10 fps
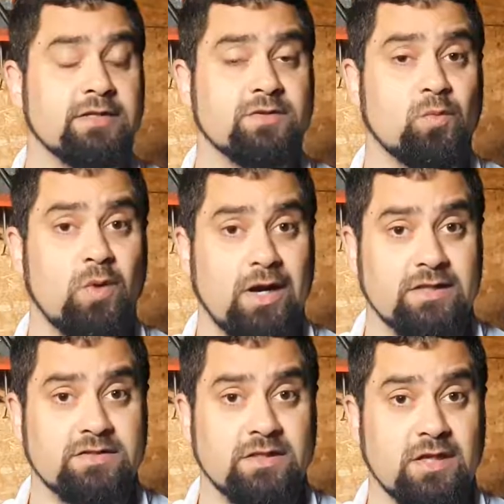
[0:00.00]
has a
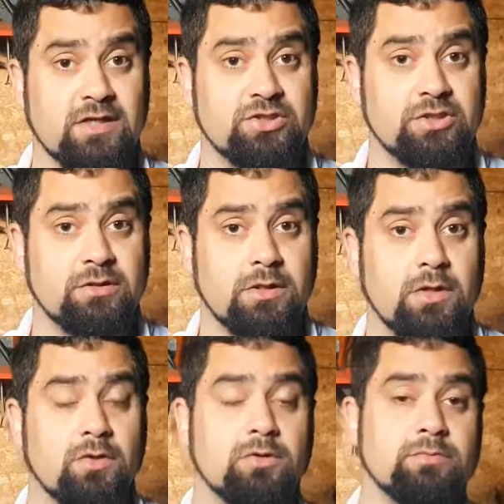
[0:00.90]
wide selection,
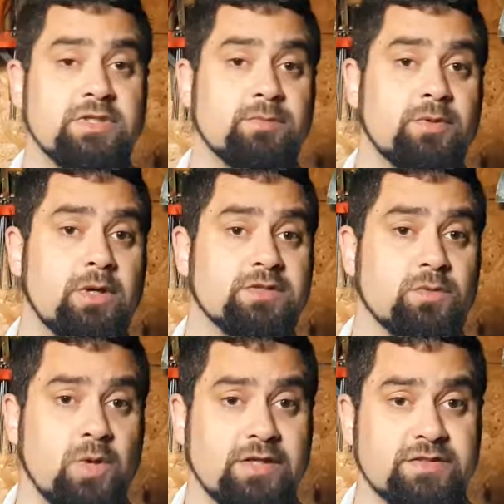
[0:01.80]
Home Depot has a
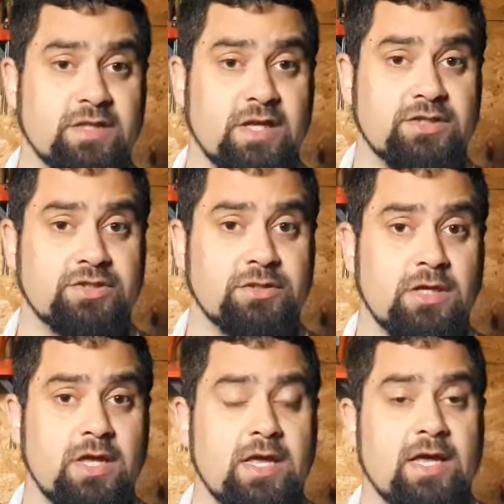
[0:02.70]
wide selection,
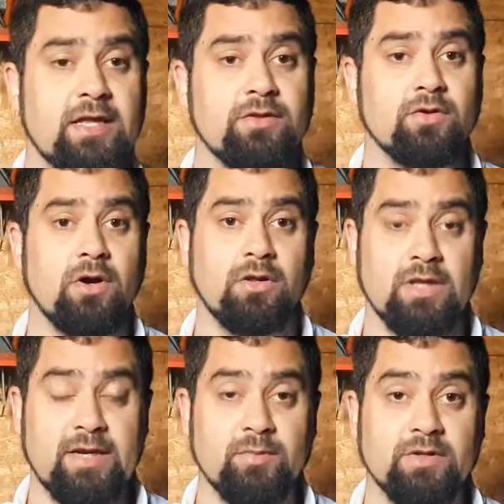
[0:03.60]
and they're all
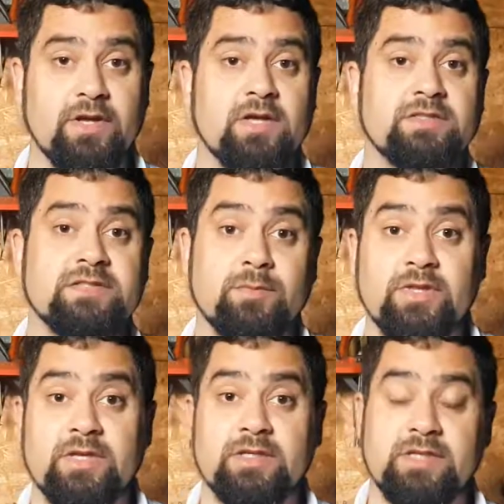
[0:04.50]
labeled. Some of
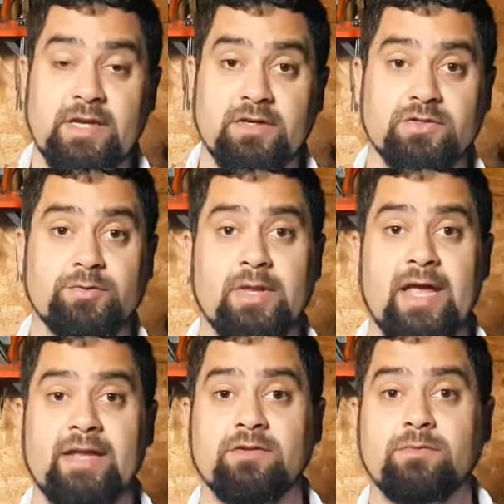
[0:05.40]
the containers will
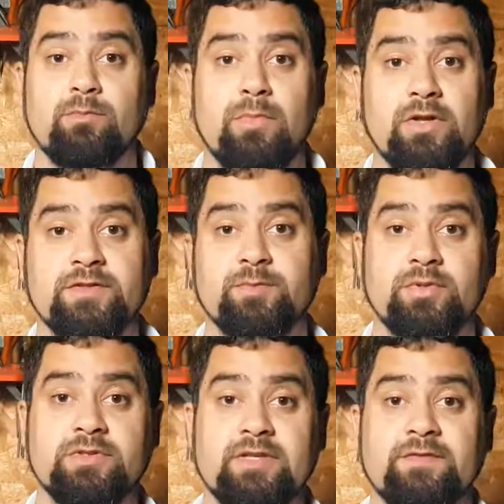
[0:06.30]
handle
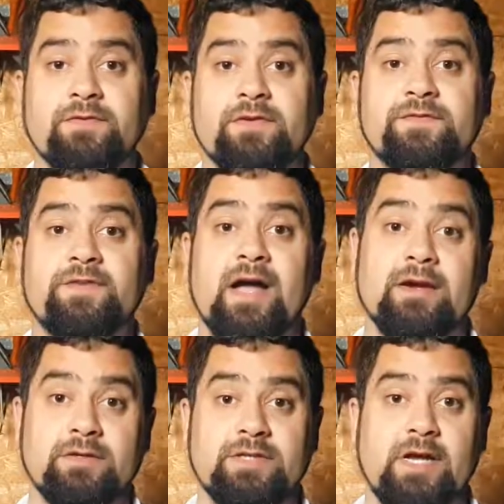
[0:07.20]
multiple different
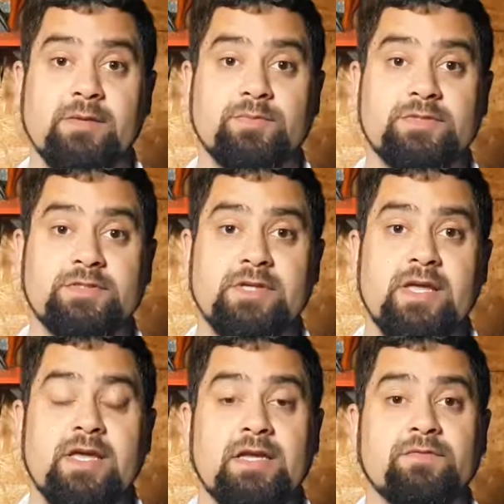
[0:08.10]
fire types.
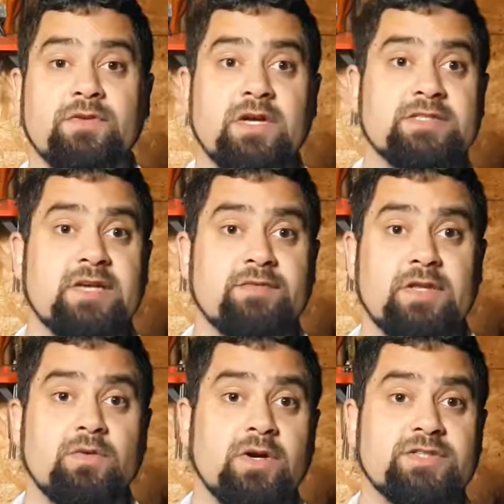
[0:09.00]
And if you guys have
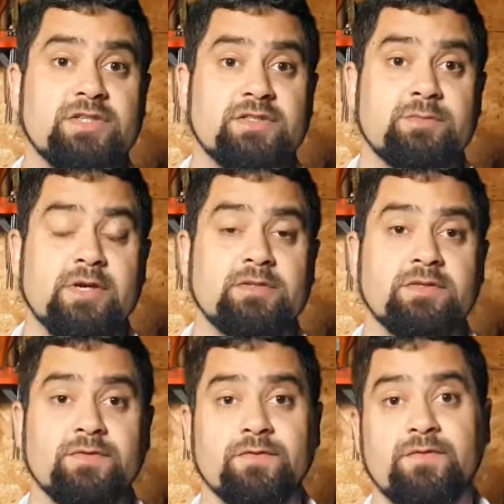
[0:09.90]
any questions about
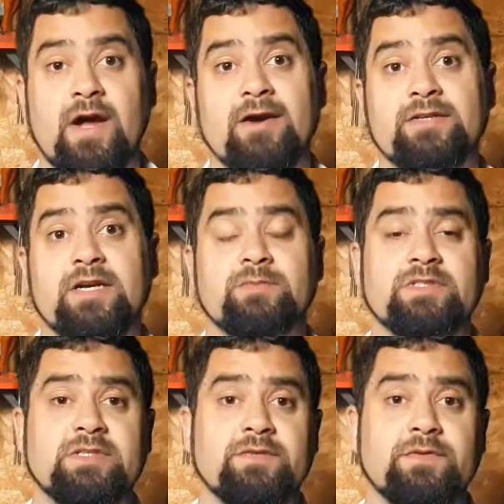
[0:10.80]
different fire types
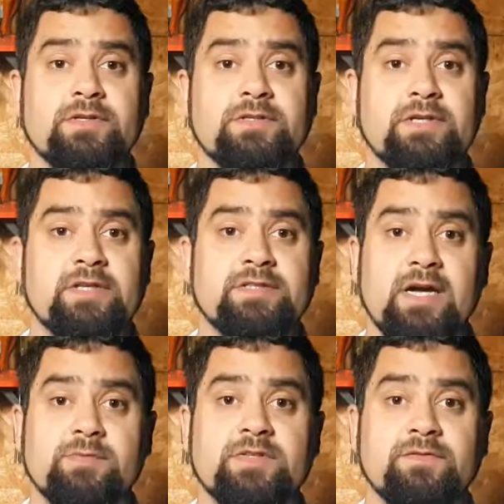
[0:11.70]
and different
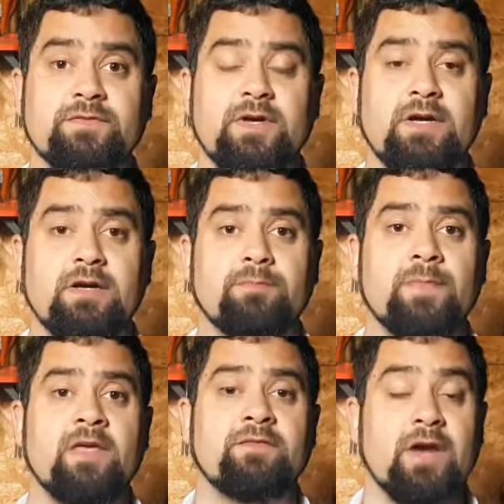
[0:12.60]
types of
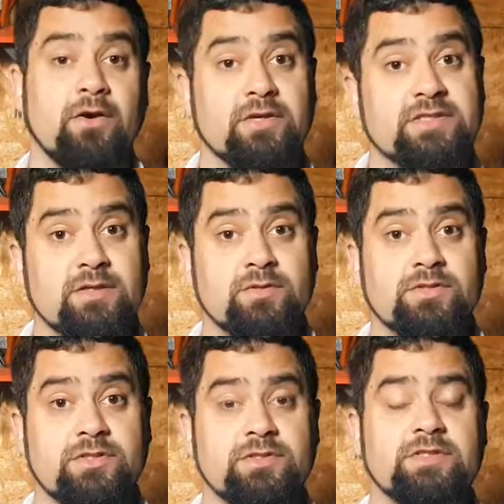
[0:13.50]
fire
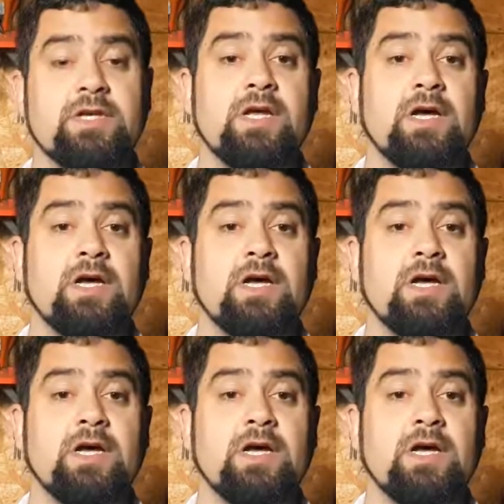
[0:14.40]
extinguishers,